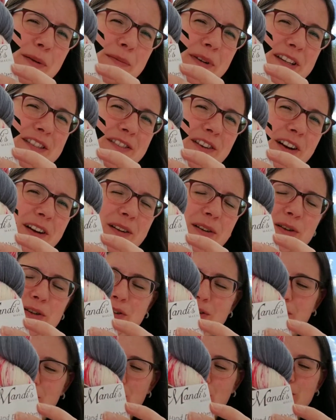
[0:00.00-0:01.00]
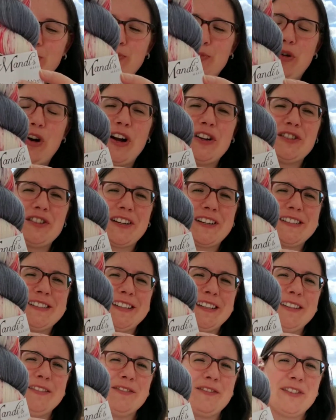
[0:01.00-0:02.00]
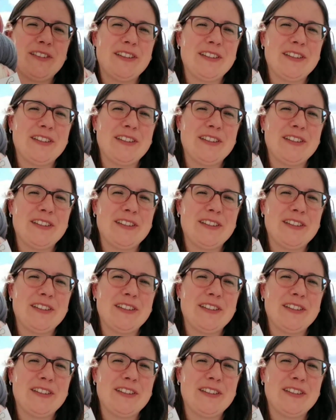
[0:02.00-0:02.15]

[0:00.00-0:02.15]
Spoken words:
my sock projects in for